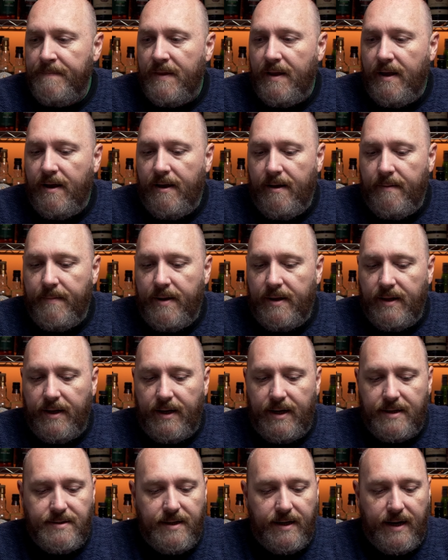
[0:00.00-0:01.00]
And like
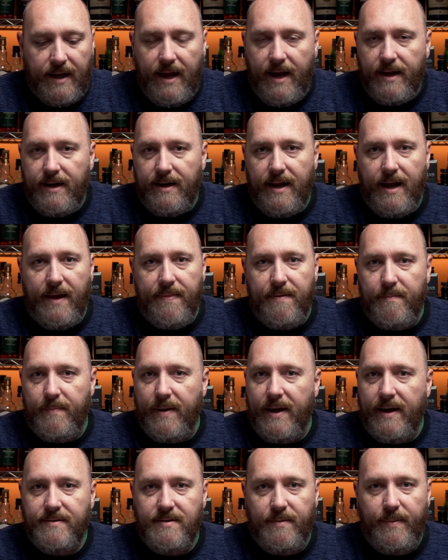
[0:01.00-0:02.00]
I said, I hadn't had them
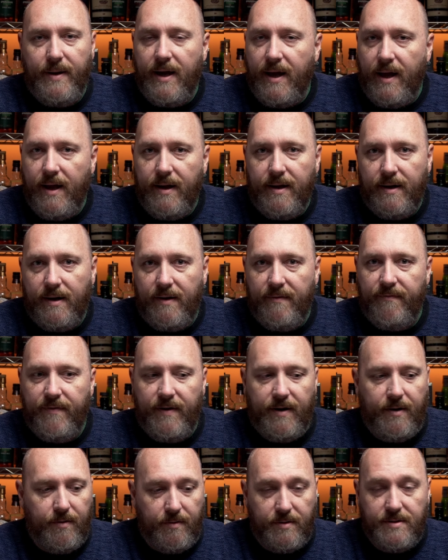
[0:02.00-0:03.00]
back to back, and I
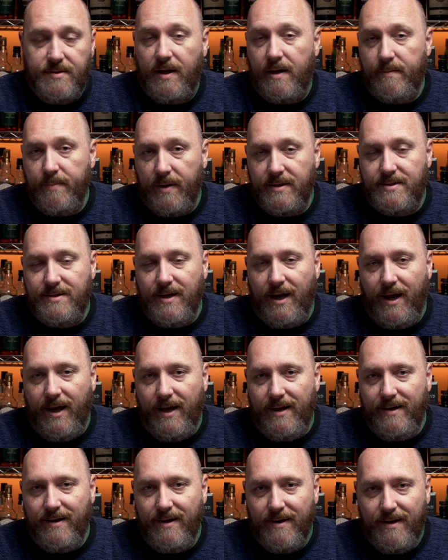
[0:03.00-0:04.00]
figured, or side by
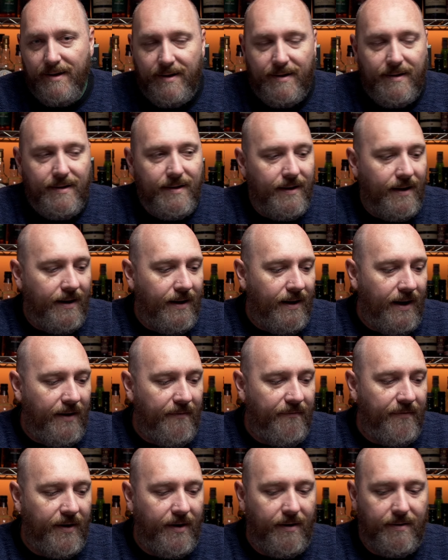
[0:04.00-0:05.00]
side, I
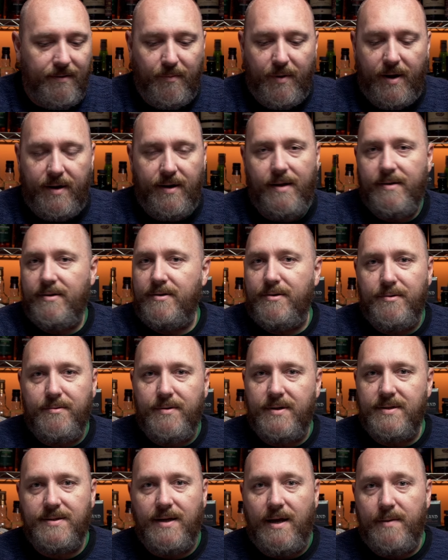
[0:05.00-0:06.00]
figured why not do a
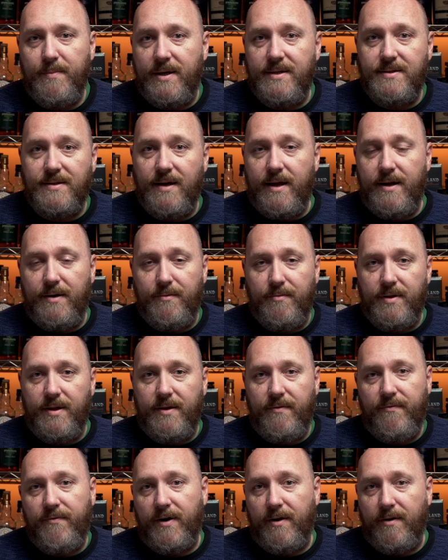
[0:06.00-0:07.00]
side by side and really
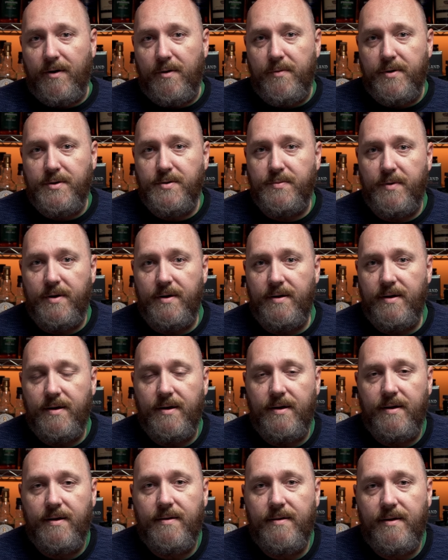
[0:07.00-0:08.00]
figure out which one,
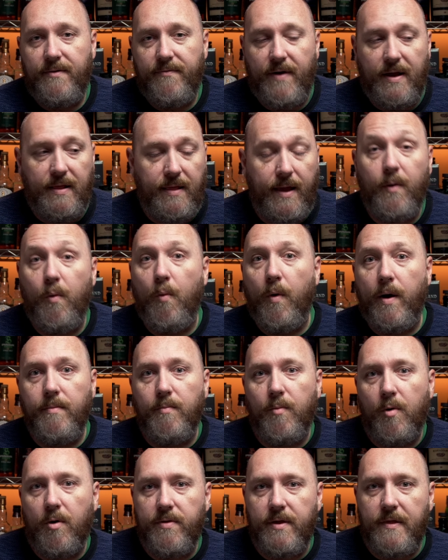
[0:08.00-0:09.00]
if I like one
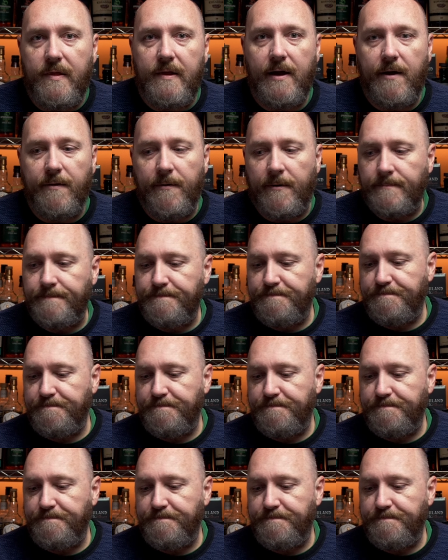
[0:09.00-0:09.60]
more than the other.